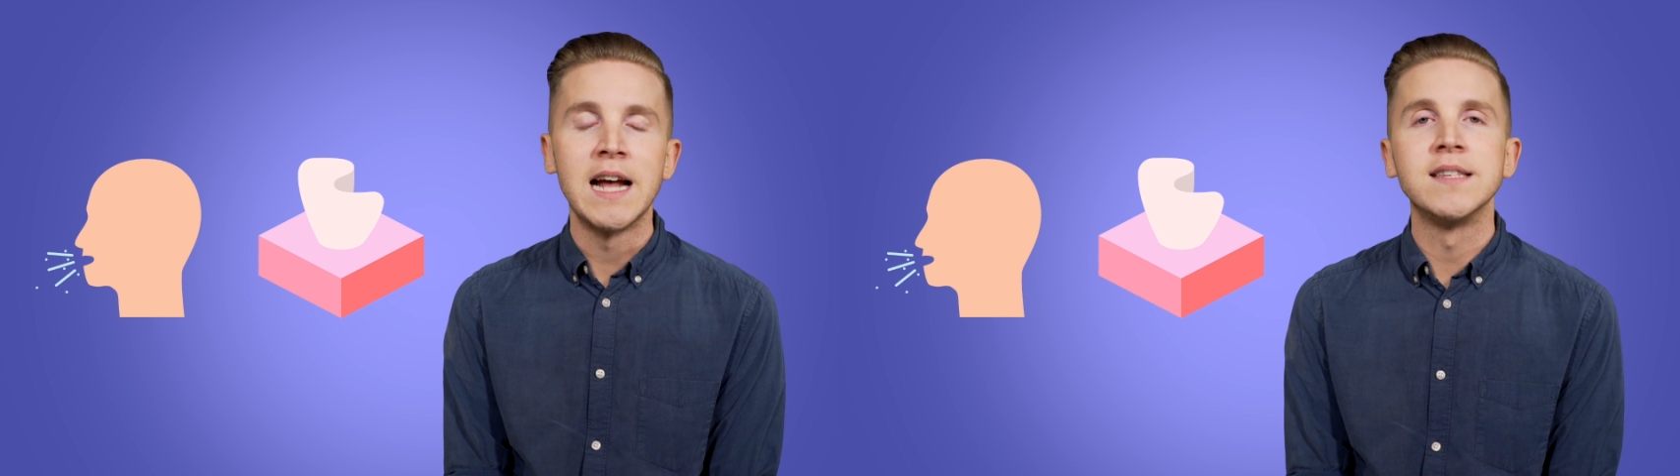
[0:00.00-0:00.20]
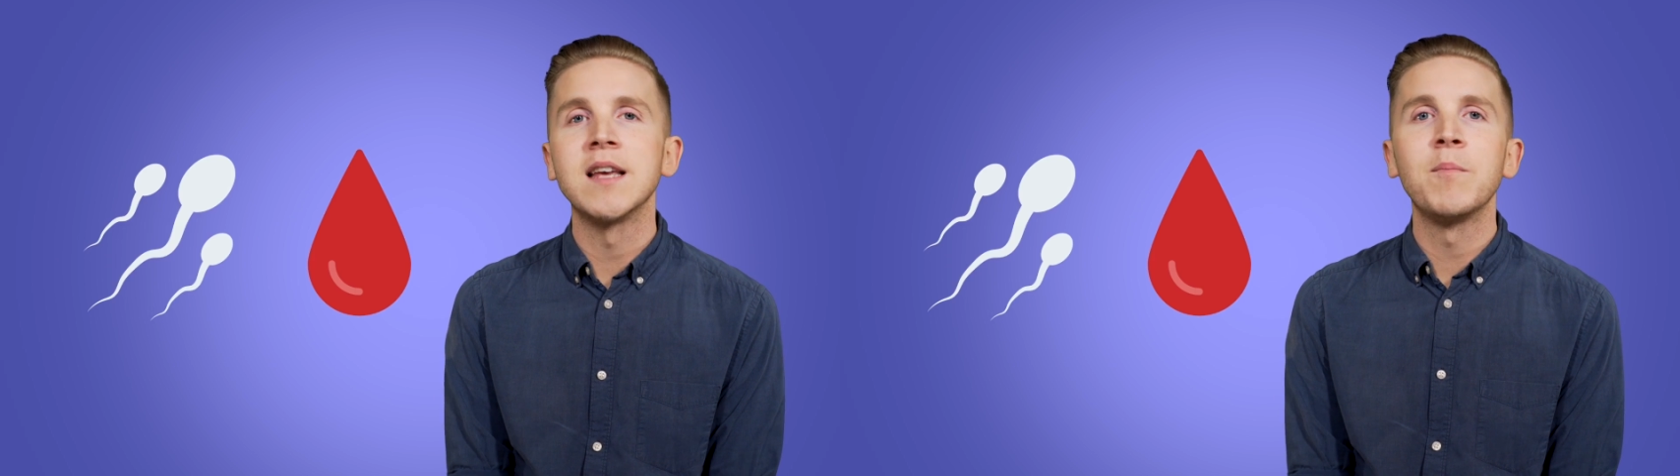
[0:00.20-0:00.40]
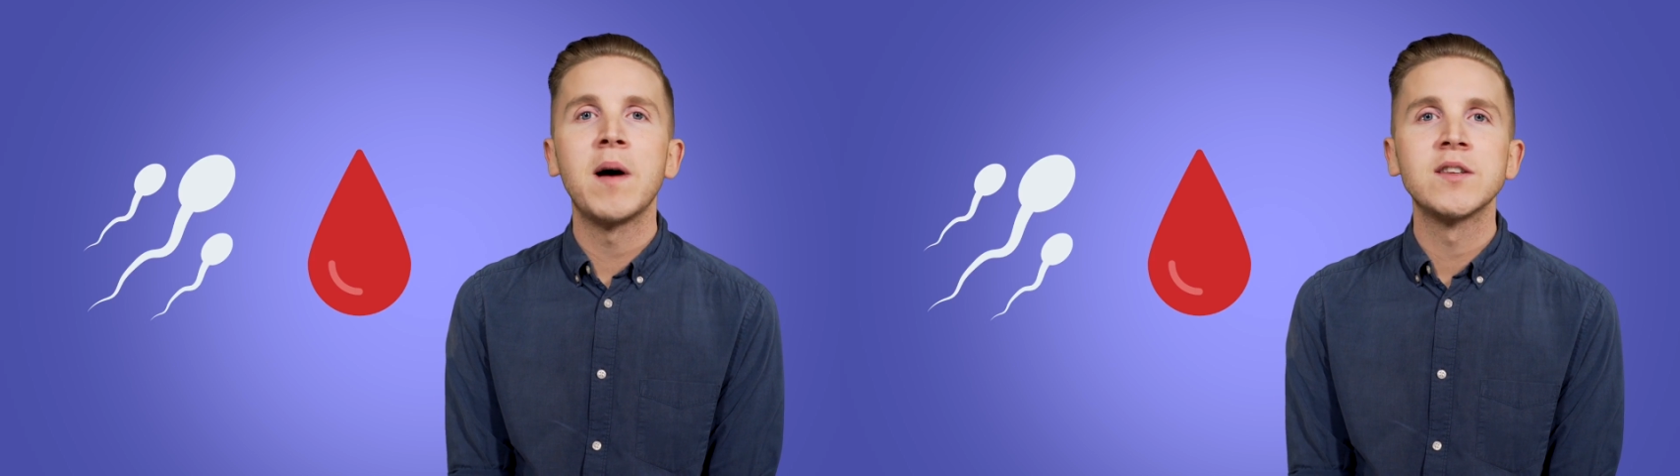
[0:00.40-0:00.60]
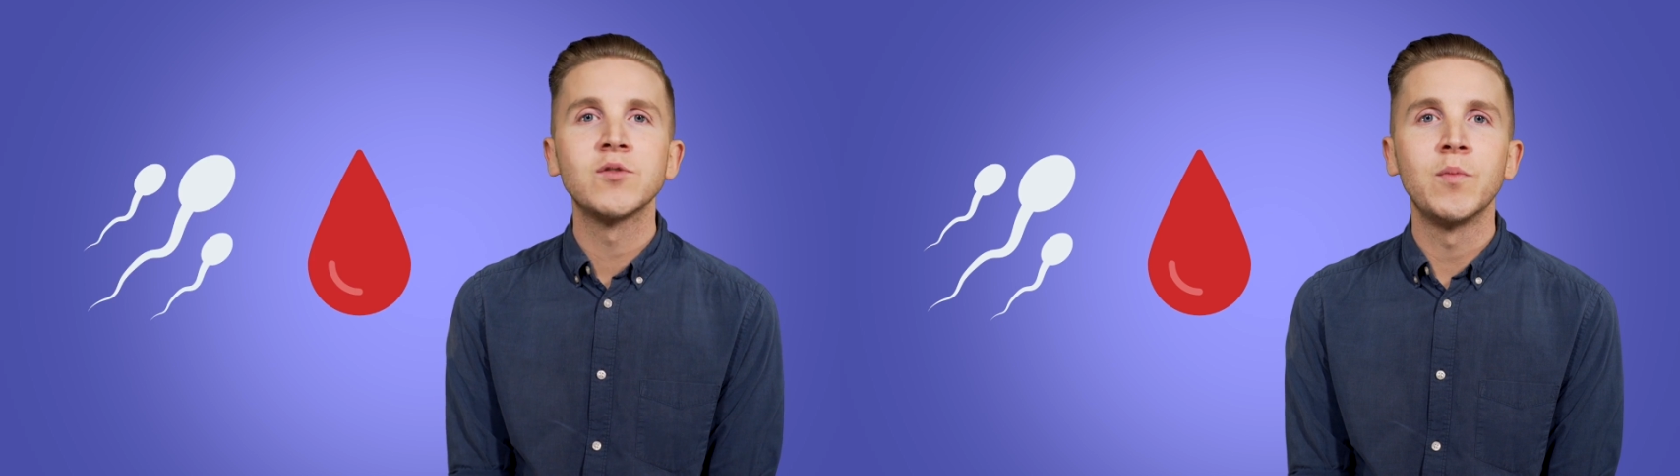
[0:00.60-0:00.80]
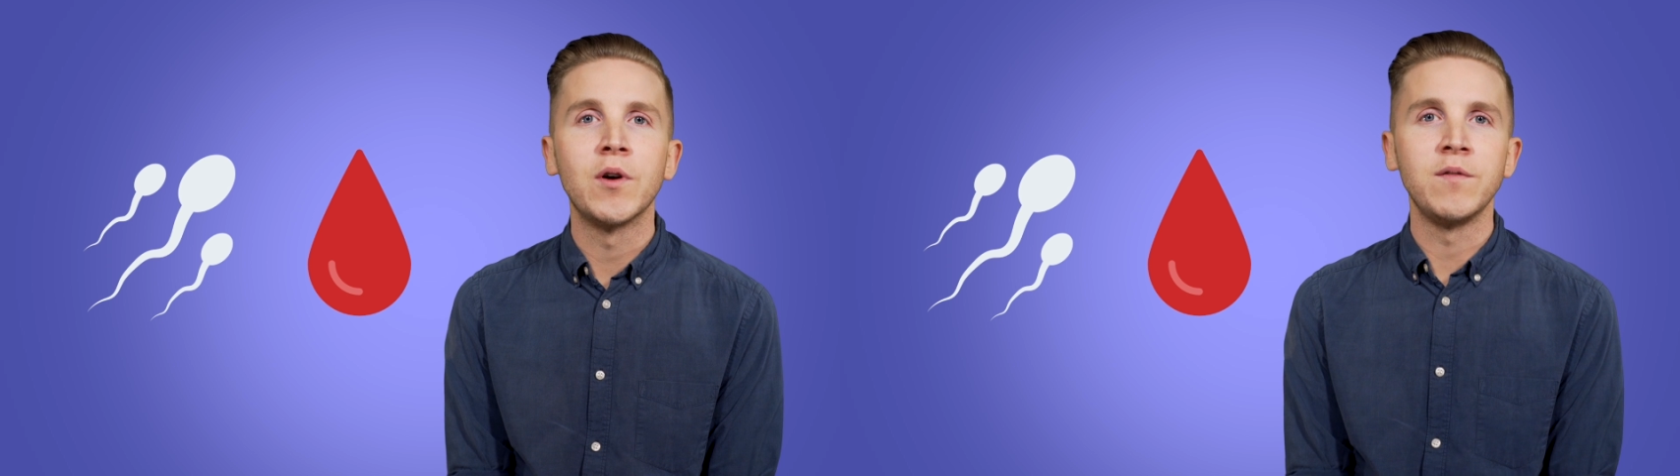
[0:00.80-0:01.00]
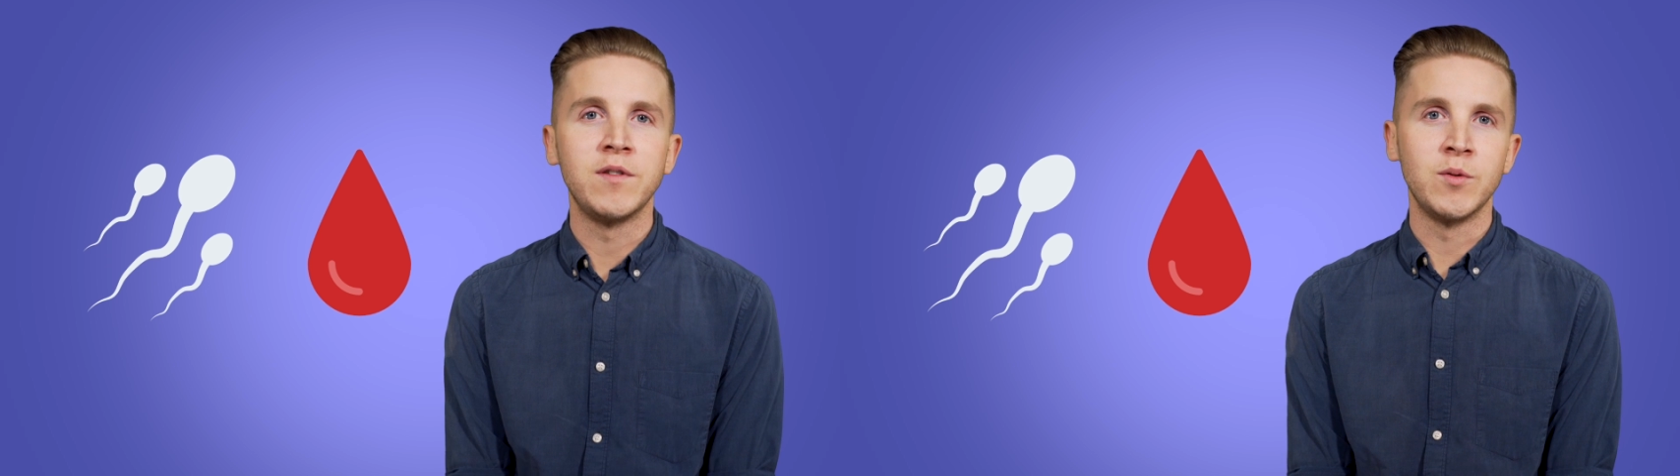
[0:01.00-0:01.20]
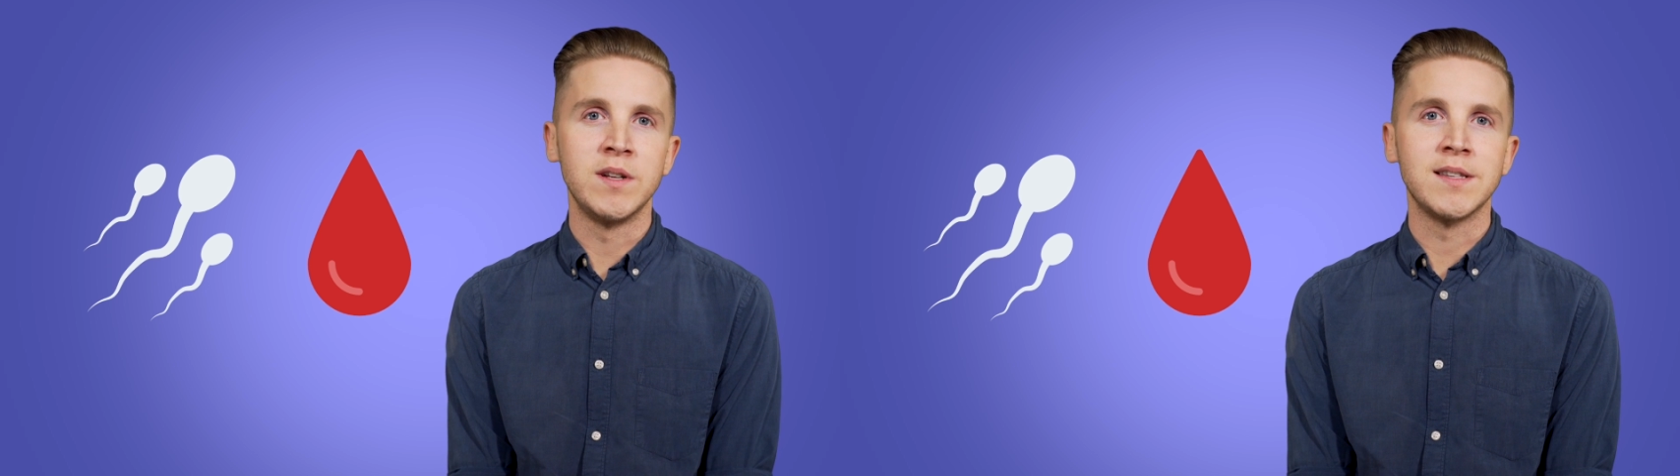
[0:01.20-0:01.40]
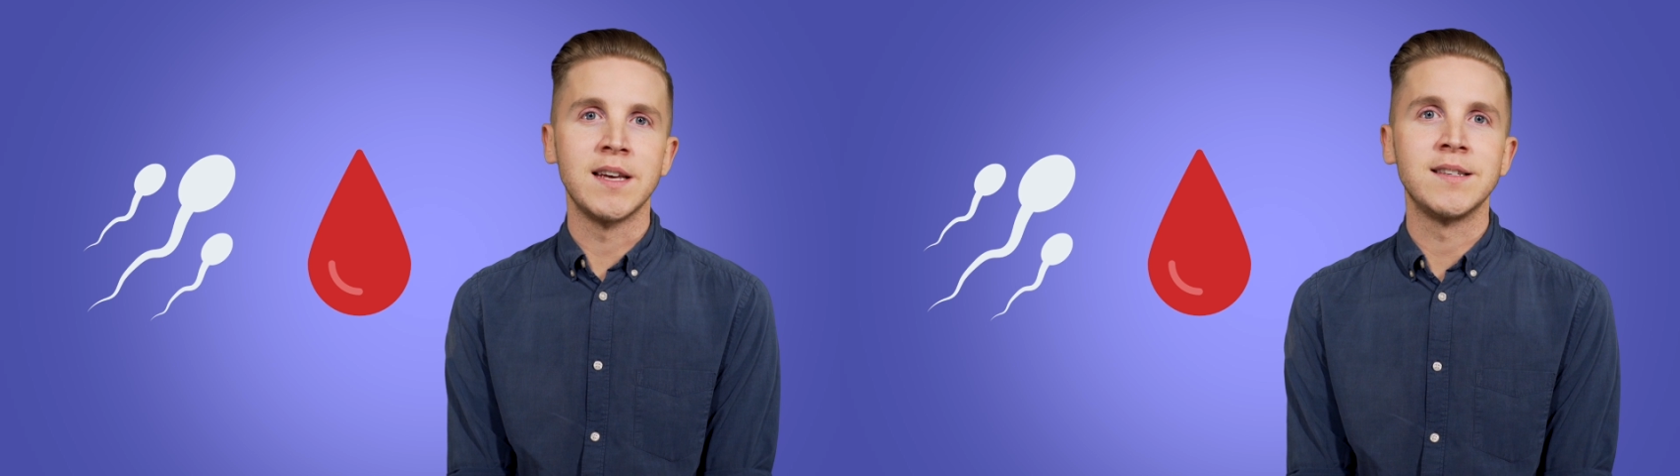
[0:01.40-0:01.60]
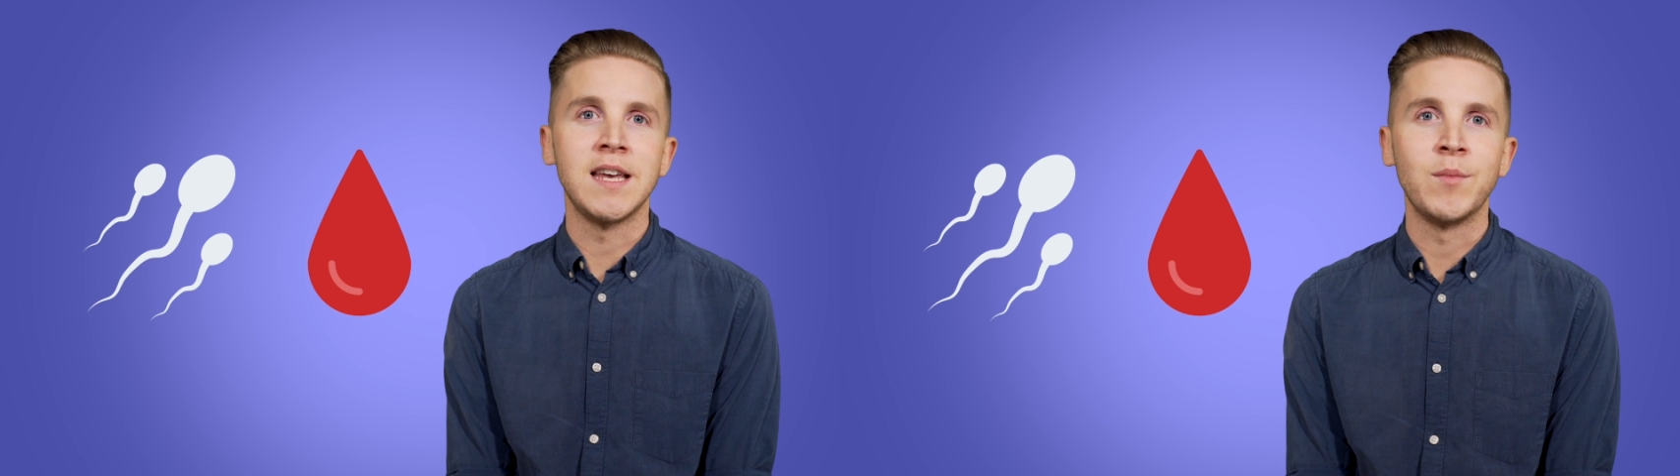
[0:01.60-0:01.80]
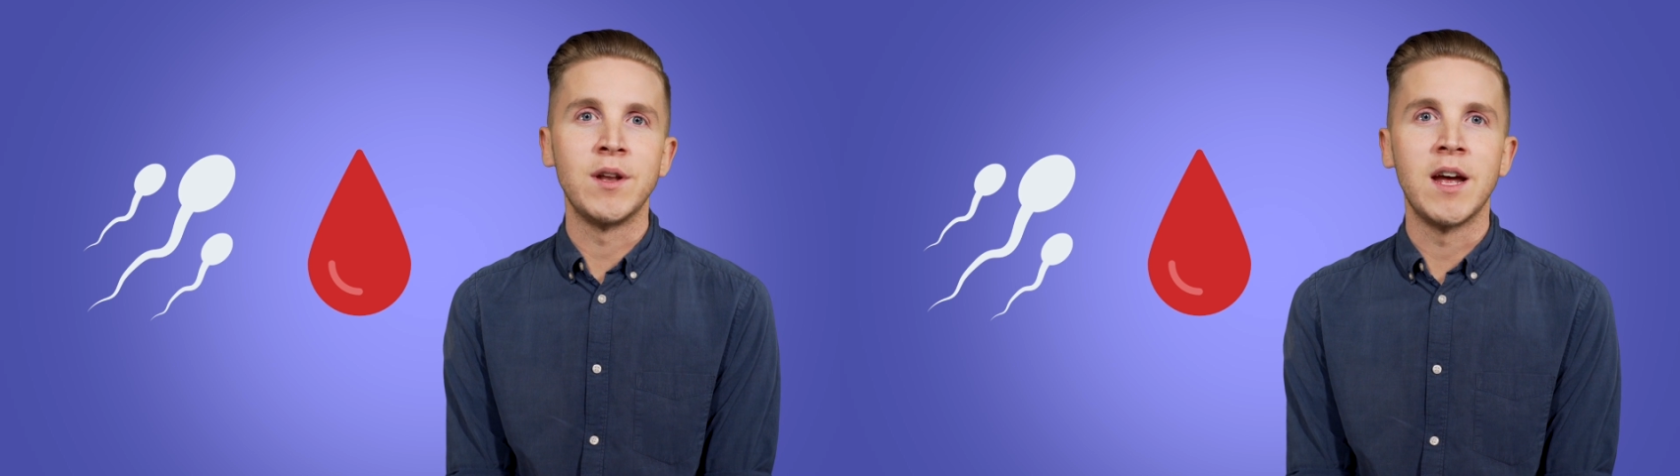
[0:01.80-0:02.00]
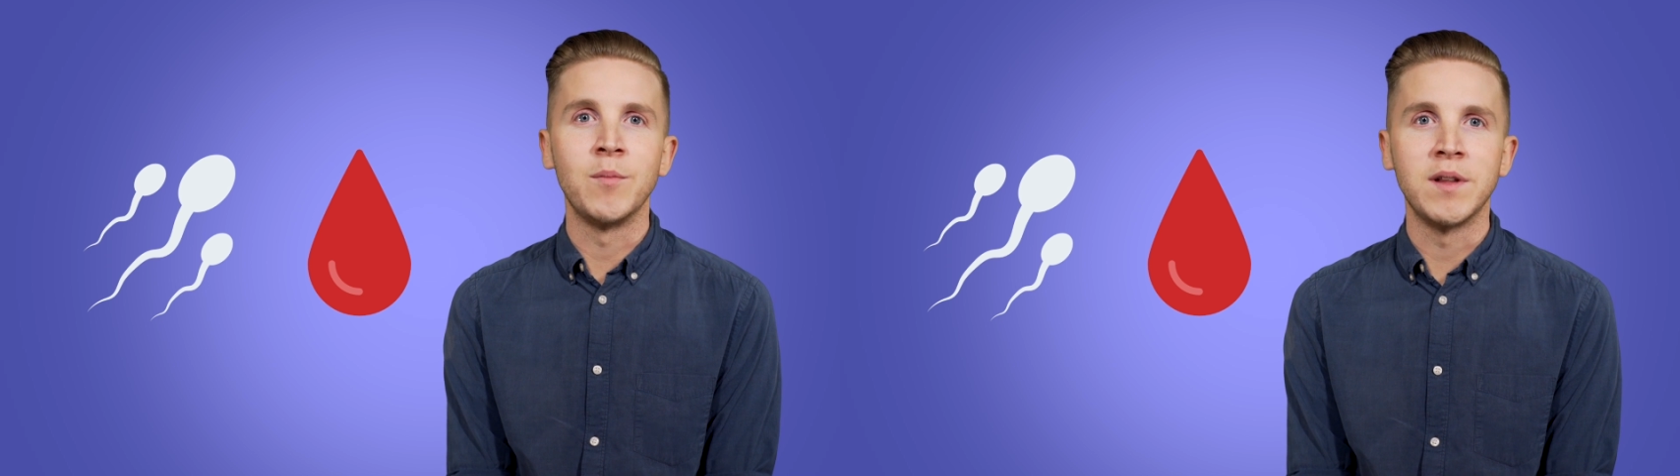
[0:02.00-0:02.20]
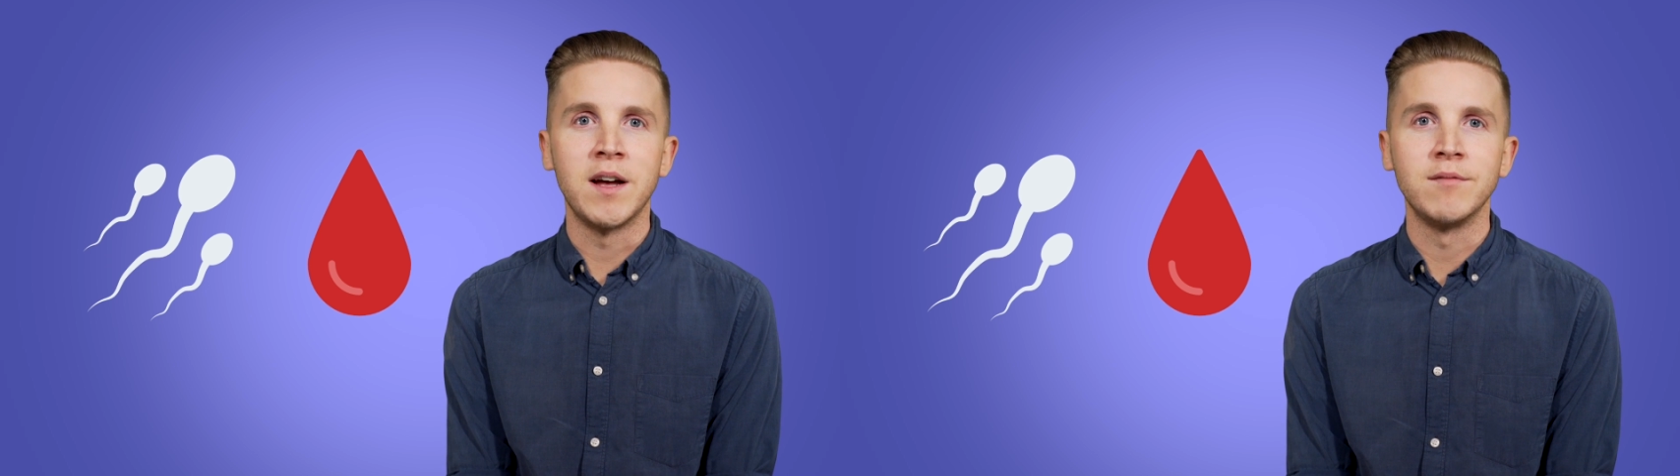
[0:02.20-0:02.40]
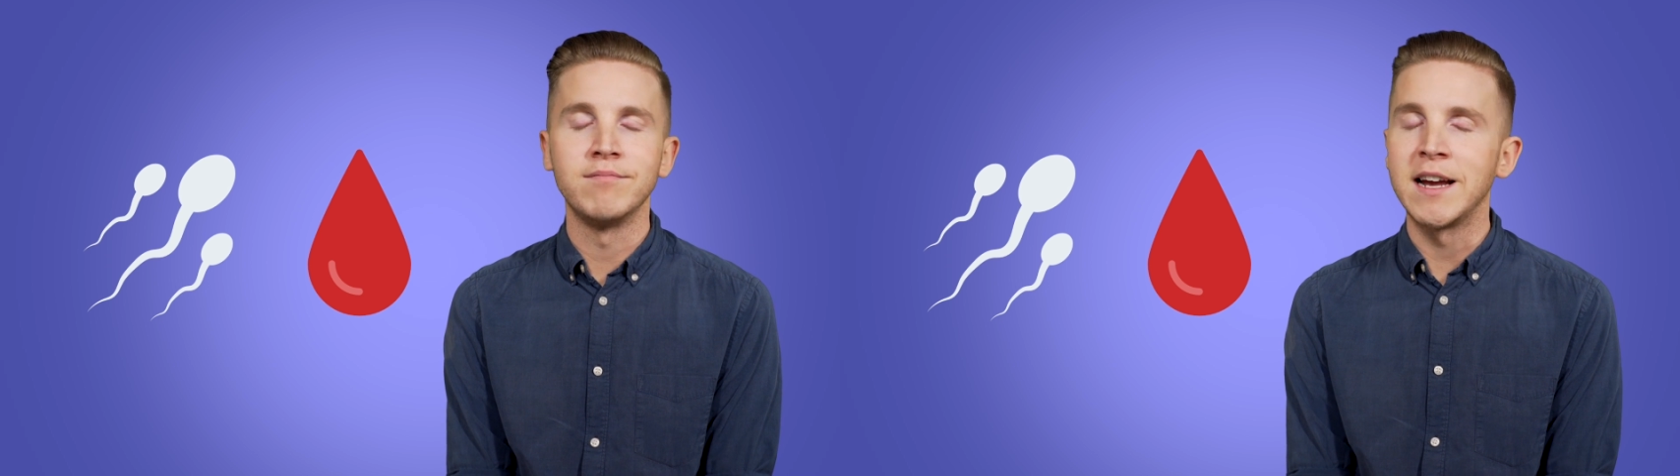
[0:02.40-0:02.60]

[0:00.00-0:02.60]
And some pass through body fluids like semen and blood,